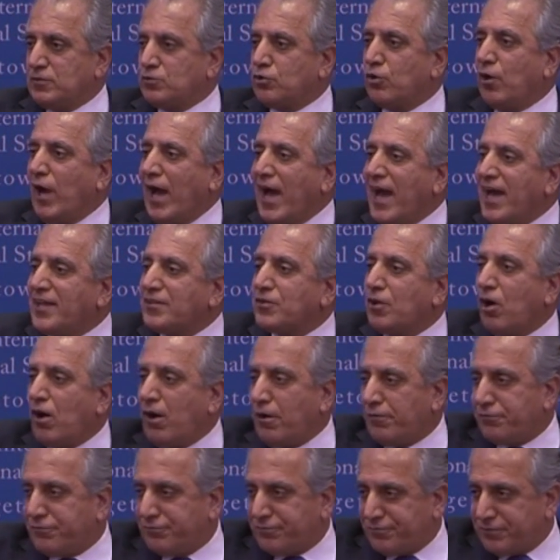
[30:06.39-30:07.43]
to hand
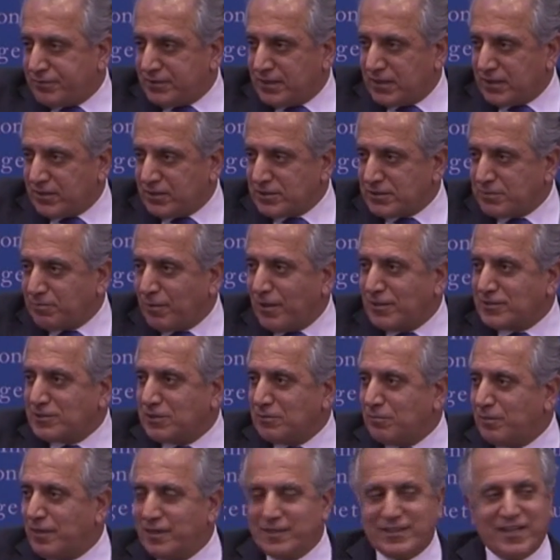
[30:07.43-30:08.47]
off the
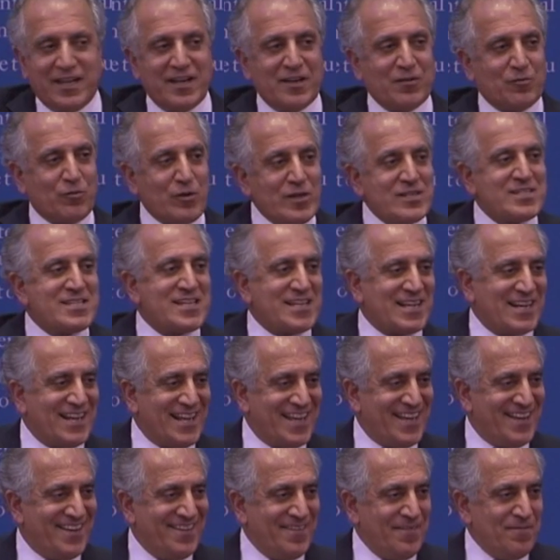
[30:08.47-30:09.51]
responsibility
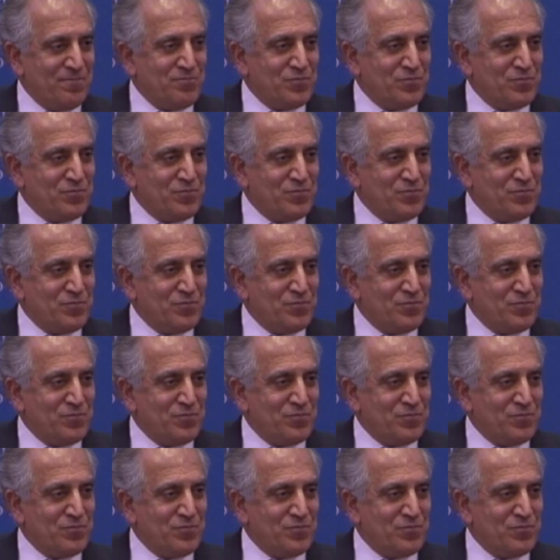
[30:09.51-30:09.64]
increasingly